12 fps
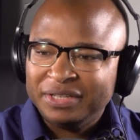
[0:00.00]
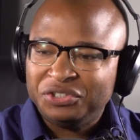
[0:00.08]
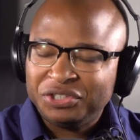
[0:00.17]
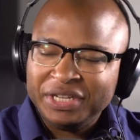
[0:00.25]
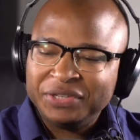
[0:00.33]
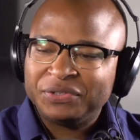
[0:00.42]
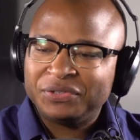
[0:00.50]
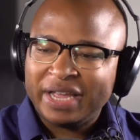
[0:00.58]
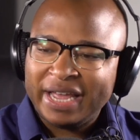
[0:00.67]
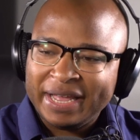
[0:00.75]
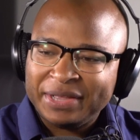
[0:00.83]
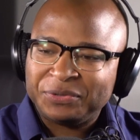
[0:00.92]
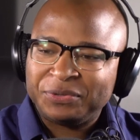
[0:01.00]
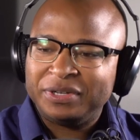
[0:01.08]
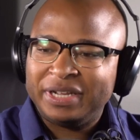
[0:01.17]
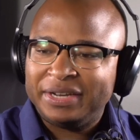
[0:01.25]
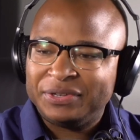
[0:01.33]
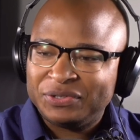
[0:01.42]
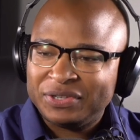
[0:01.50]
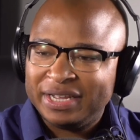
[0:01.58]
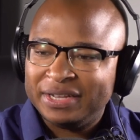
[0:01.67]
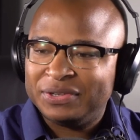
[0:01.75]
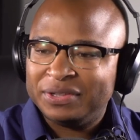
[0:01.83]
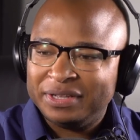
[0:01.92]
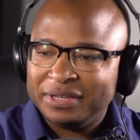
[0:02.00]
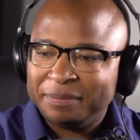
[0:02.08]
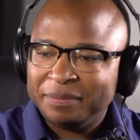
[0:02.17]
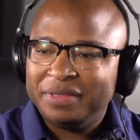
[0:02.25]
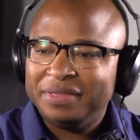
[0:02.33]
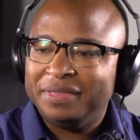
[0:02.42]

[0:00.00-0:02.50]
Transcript: Jesus answered and said to them,